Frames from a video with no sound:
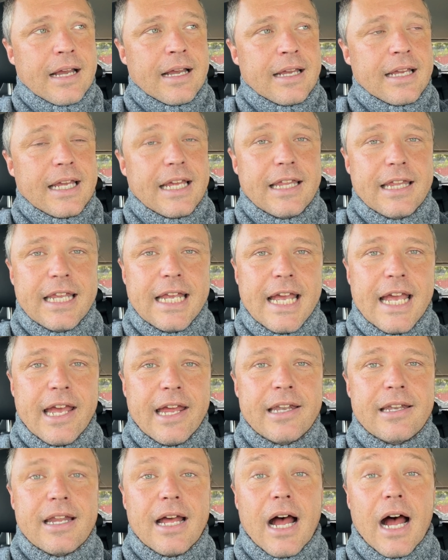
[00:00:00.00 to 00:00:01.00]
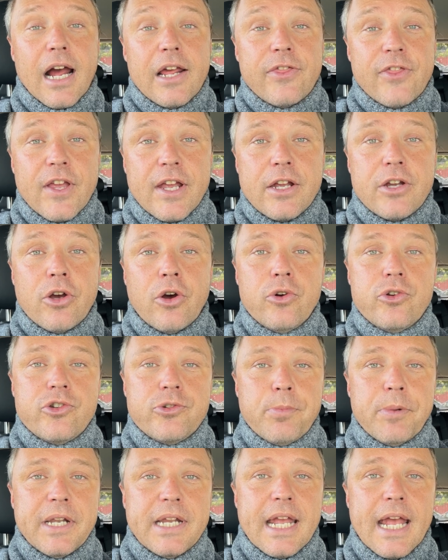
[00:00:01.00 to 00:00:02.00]
In the end, I think
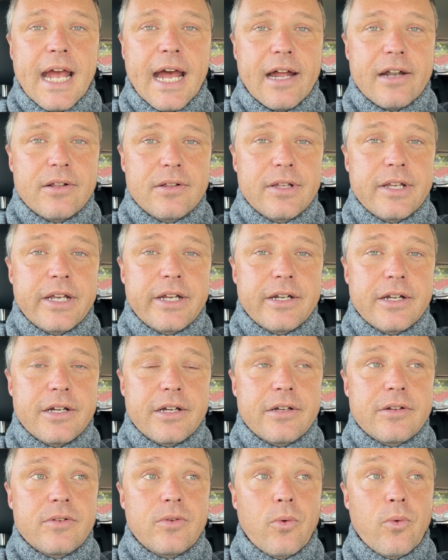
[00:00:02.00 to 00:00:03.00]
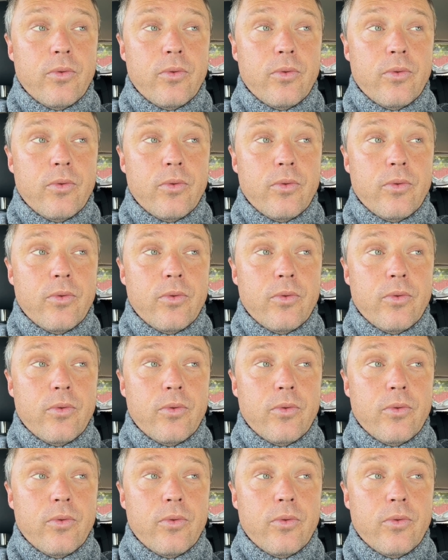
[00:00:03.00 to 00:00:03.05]
Coachman Catalina,